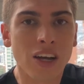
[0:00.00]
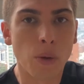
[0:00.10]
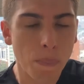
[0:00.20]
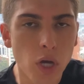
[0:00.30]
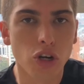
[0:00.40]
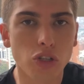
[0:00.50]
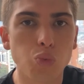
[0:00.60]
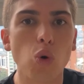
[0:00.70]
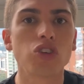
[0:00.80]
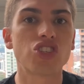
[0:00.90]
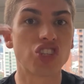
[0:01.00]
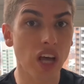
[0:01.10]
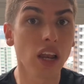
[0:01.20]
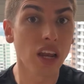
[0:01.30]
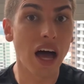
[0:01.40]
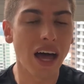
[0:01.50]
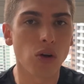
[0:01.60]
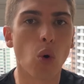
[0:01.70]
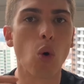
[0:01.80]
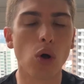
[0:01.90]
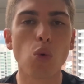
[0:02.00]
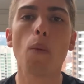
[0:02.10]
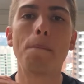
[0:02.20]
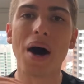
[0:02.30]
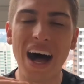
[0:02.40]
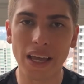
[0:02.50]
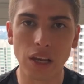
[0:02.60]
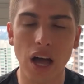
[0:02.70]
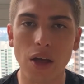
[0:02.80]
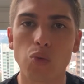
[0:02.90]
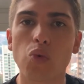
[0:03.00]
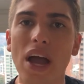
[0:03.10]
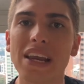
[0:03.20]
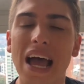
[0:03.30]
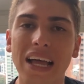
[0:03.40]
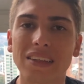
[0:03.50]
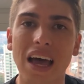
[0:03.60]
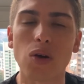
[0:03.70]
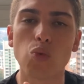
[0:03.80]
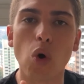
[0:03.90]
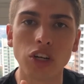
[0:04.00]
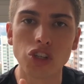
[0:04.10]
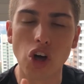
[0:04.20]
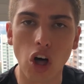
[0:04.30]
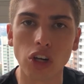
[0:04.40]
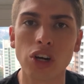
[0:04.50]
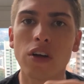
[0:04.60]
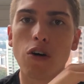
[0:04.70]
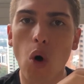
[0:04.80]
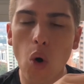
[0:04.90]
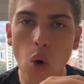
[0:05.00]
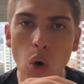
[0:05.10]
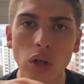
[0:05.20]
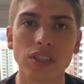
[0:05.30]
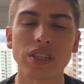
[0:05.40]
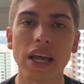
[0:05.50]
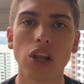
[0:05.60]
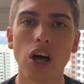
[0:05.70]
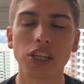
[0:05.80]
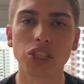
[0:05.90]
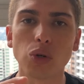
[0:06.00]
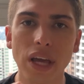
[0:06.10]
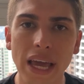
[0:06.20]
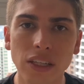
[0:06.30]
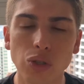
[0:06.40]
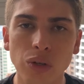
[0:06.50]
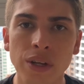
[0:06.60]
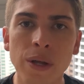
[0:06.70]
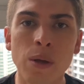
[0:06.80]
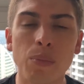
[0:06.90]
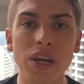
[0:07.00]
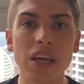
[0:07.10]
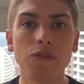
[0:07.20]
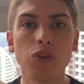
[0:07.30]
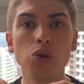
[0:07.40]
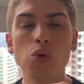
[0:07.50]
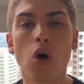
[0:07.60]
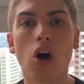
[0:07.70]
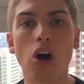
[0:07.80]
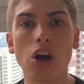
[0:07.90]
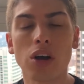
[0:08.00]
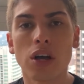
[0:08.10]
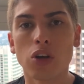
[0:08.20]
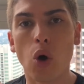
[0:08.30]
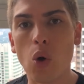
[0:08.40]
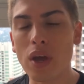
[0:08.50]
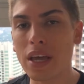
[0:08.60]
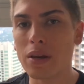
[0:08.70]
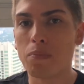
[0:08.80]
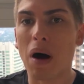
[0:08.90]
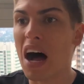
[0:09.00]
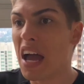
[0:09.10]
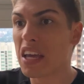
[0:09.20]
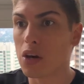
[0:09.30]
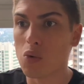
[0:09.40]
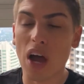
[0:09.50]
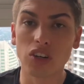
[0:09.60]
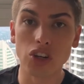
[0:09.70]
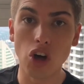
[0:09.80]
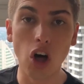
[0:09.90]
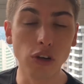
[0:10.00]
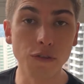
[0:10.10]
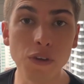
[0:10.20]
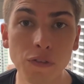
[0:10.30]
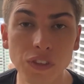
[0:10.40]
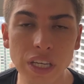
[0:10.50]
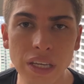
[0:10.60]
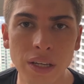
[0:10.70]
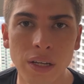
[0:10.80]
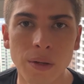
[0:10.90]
computers will sell a lot or will buy a lot right at that $1 whole psychological handle. But if you are going and buying it around $1.50,